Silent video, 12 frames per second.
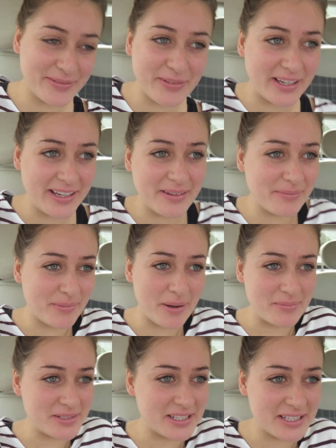to be
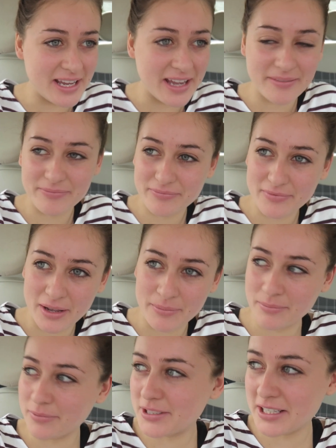mumsy yet.
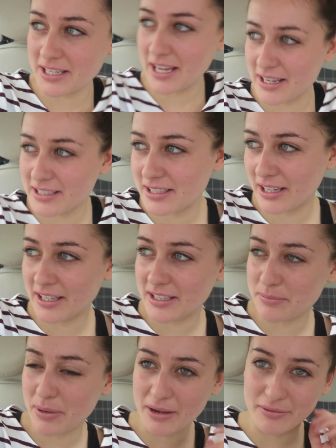I didn't get
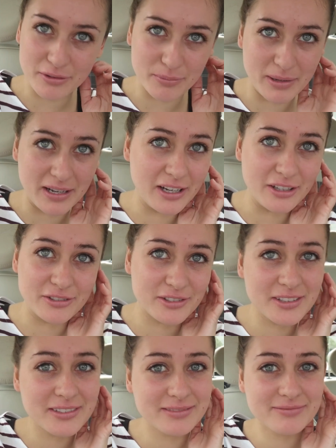excited about the
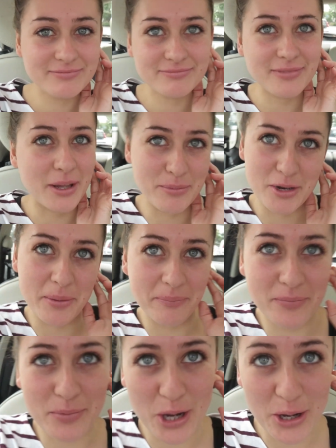pillows. I'm
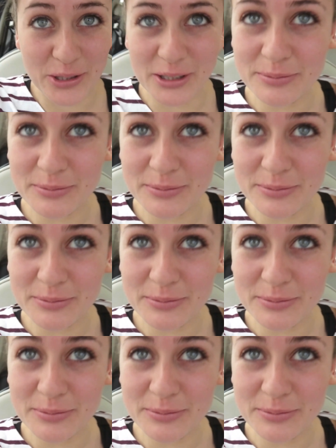done. I'm going